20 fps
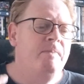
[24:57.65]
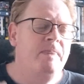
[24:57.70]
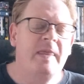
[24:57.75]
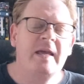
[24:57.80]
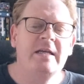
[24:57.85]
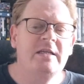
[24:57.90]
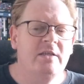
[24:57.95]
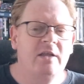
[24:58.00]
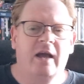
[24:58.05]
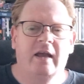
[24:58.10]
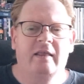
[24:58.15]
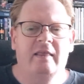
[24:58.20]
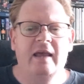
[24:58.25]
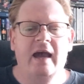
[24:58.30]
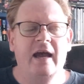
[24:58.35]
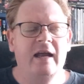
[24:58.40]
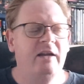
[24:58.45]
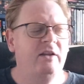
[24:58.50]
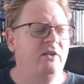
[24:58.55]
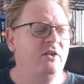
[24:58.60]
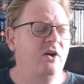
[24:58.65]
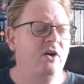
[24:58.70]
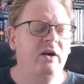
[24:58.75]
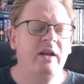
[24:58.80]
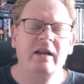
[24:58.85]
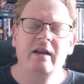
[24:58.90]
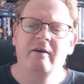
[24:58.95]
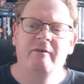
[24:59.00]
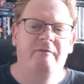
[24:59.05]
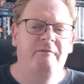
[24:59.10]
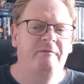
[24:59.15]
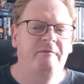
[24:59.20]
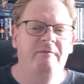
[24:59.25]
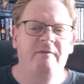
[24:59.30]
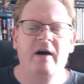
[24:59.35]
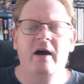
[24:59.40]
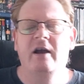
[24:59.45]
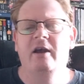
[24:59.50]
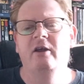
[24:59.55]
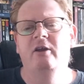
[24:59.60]
things like that, not in a
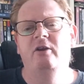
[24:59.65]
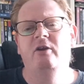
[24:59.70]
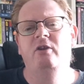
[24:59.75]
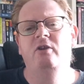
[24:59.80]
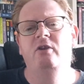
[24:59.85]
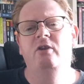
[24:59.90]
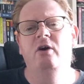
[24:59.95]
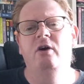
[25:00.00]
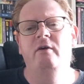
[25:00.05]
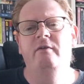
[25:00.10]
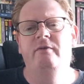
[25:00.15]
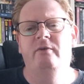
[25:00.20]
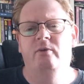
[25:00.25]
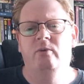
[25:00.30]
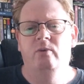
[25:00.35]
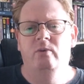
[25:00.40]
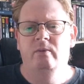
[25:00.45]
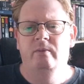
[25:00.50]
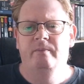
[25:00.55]
fucking novel.